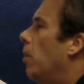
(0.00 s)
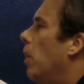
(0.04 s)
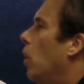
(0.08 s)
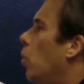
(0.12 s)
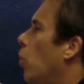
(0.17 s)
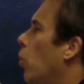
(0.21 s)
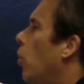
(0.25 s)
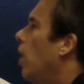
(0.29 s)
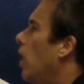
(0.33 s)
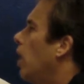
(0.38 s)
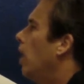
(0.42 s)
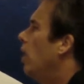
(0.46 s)
to be
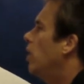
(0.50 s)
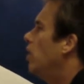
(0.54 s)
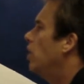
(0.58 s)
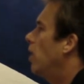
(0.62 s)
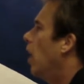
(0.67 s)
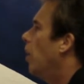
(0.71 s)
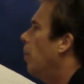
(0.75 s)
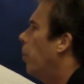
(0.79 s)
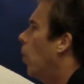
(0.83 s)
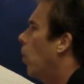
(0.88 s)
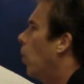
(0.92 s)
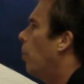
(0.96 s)
really
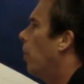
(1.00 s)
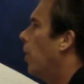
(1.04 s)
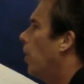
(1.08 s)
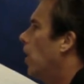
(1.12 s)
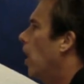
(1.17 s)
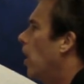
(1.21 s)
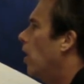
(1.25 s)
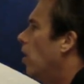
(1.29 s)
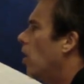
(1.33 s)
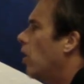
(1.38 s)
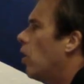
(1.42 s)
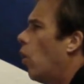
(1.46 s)
simple. But
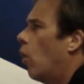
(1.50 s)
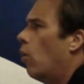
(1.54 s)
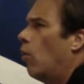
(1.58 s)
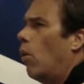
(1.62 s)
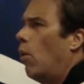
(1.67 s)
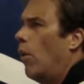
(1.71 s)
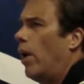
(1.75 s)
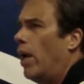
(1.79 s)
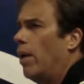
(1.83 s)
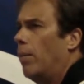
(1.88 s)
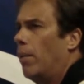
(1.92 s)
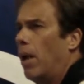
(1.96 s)
then you're going, well,
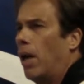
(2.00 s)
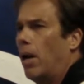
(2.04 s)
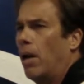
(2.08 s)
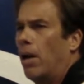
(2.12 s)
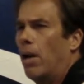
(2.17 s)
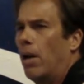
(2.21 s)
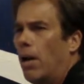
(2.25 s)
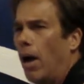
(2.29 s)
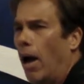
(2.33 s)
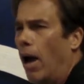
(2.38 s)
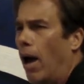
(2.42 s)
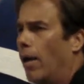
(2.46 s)
wait a minute.
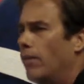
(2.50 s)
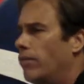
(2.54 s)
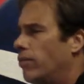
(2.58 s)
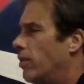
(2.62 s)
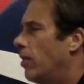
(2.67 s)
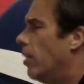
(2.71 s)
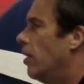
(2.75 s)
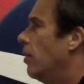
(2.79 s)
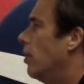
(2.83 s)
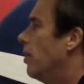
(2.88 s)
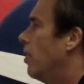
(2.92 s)
I've seen